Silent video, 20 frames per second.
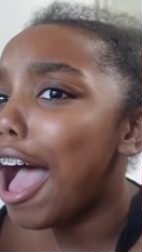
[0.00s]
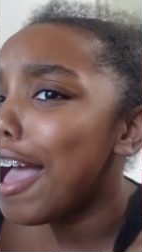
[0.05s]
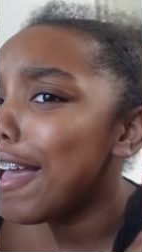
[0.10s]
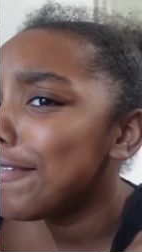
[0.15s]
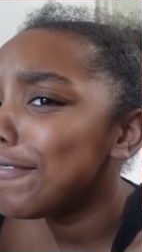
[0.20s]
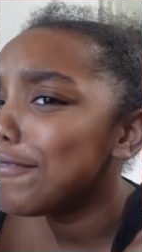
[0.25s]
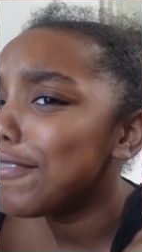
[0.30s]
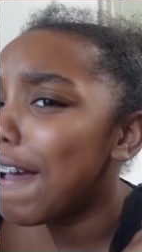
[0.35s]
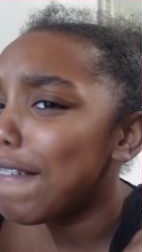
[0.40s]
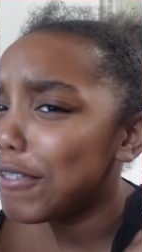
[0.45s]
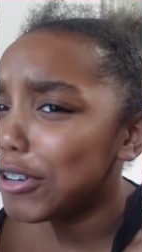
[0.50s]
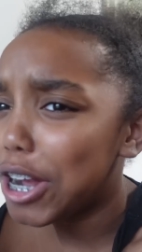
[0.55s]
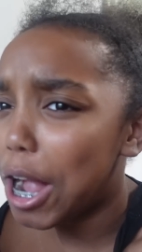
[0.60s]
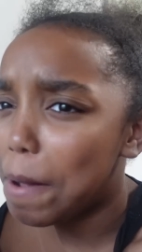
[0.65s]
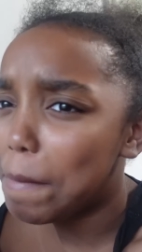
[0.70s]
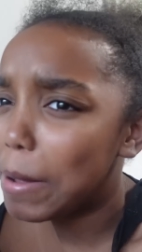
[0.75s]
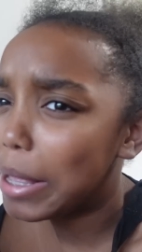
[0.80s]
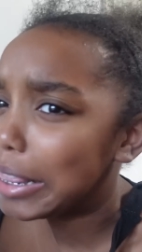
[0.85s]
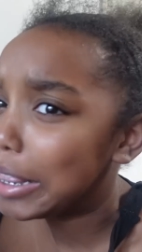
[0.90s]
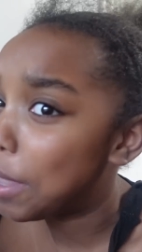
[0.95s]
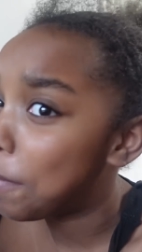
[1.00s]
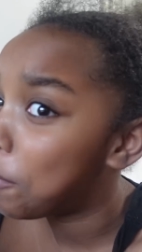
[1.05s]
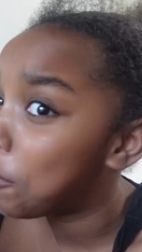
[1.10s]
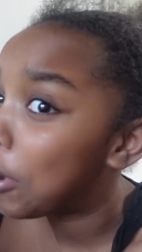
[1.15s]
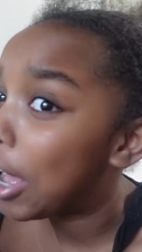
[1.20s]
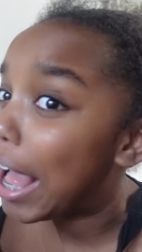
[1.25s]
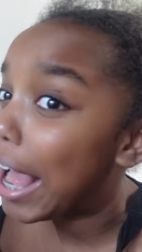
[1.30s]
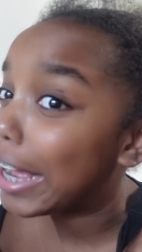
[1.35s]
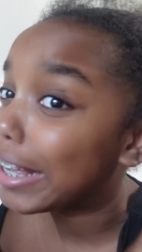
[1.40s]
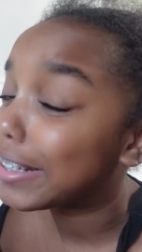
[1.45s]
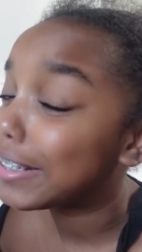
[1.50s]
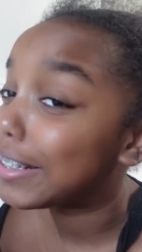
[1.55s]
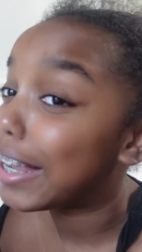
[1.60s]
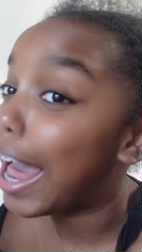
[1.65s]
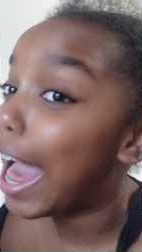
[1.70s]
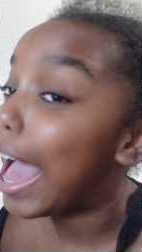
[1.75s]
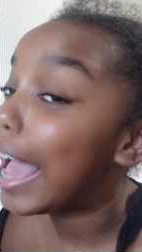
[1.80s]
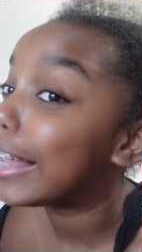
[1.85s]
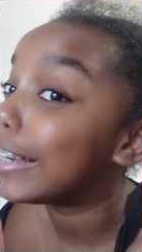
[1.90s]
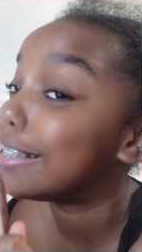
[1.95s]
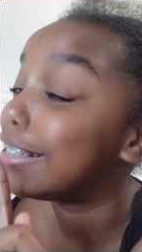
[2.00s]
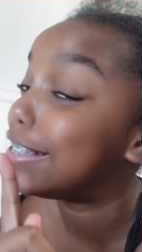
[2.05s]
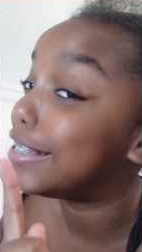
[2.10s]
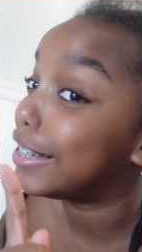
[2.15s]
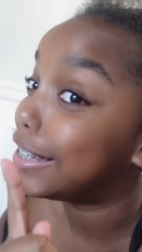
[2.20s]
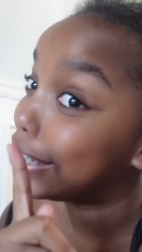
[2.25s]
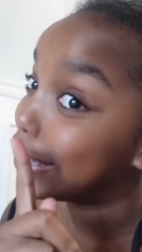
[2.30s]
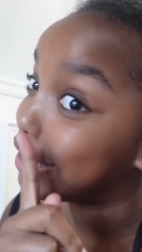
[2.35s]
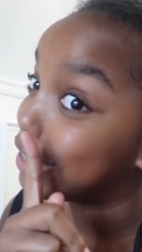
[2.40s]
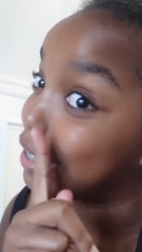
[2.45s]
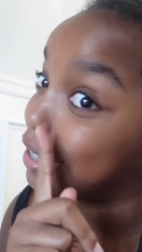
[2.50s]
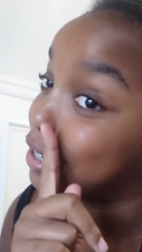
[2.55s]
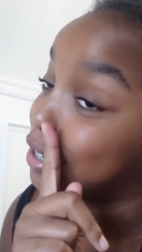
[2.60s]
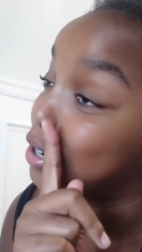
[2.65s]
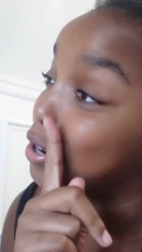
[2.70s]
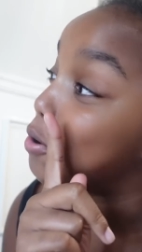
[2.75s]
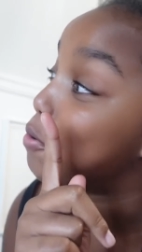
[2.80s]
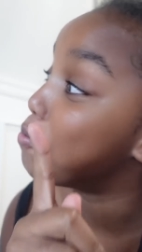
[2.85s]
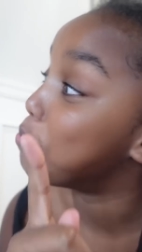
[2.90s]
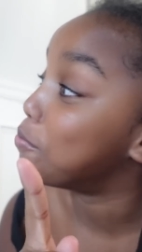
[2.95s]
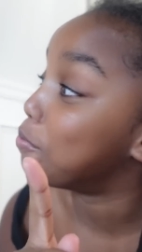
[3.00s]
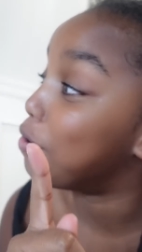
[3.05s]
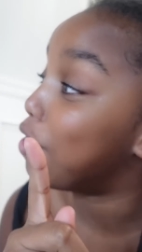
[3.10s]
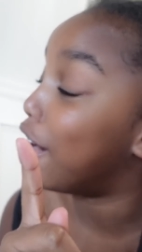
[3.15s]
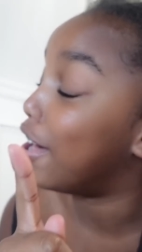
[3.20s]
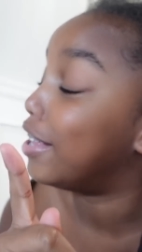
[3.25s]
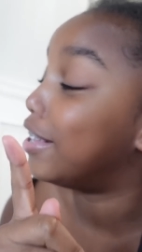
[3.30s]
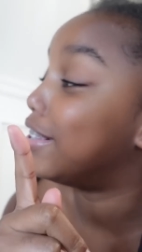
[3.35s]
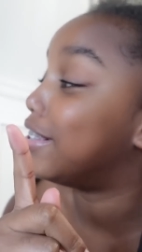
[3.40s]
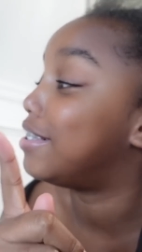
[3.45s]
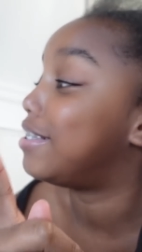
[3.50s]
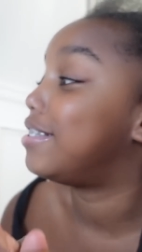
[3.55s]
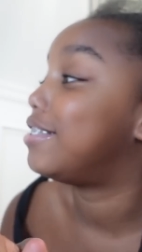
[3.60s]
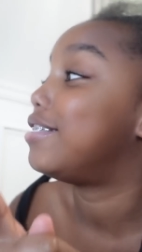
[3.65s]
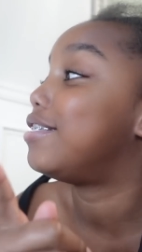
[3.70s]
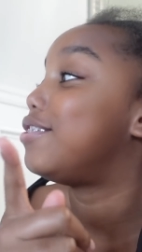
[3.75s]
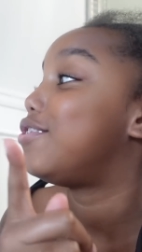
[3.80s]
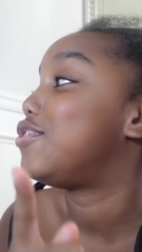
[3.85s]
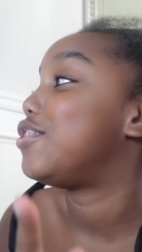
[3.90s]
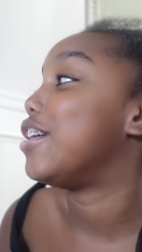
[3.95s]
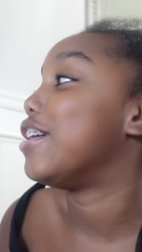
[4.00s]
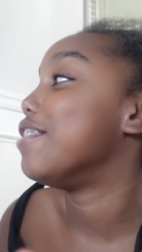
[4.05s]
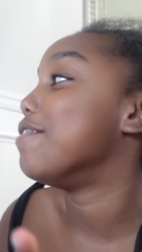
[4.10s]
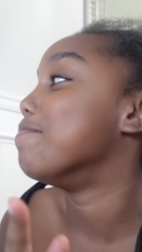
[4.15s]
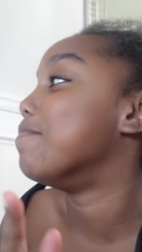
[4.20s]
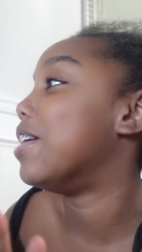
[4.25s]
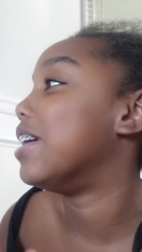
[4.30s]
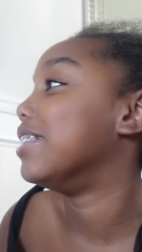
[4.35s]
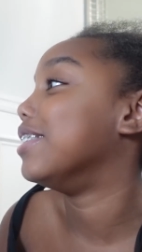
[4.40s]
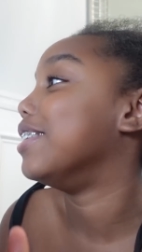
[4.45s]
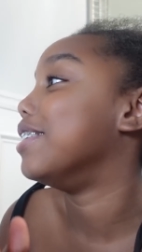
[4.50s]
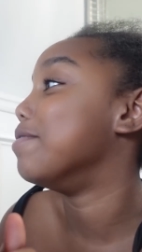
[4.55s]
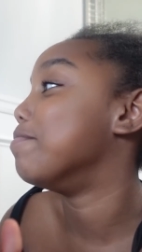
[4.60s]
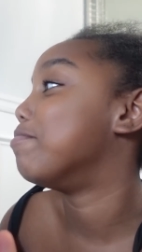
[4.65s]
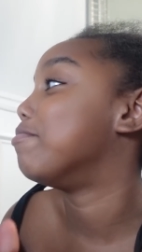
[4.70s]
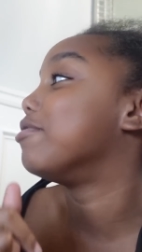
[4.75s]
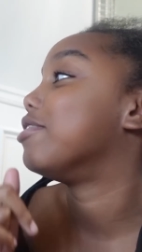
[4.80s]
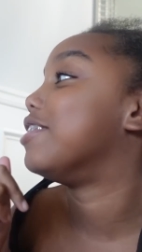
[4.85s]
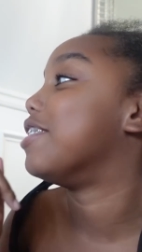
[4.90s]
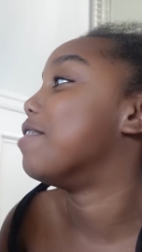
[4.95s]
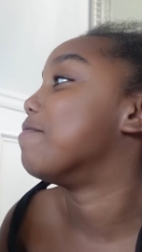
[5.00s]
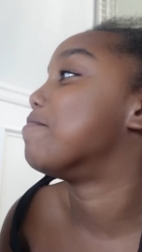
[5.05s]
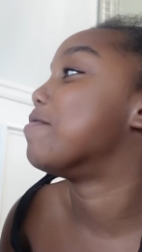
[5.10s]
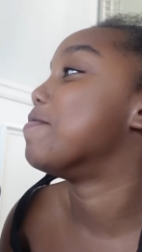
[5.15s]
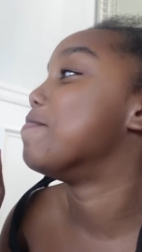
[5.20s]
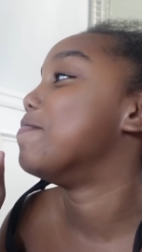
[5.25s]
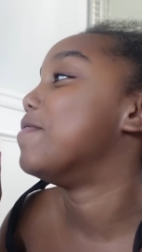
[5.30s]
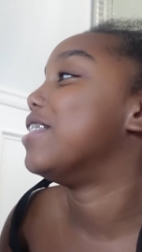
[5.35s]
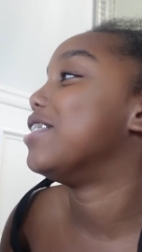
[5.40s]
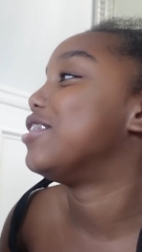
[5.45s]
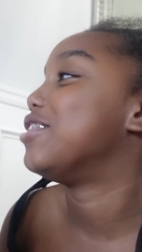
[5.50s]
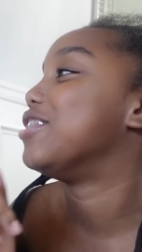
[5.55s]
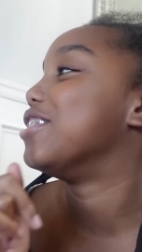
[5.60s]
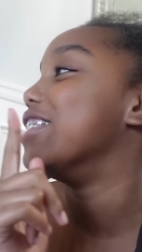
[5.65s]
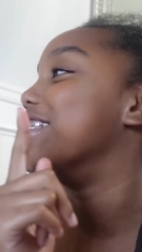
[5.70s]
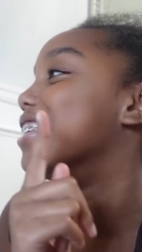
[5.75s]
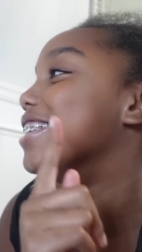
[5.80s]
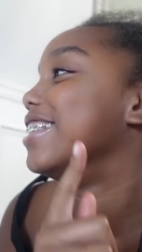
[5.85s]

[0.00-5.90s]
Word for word: I've never got my lip waxed. I did once shave my lip without permission.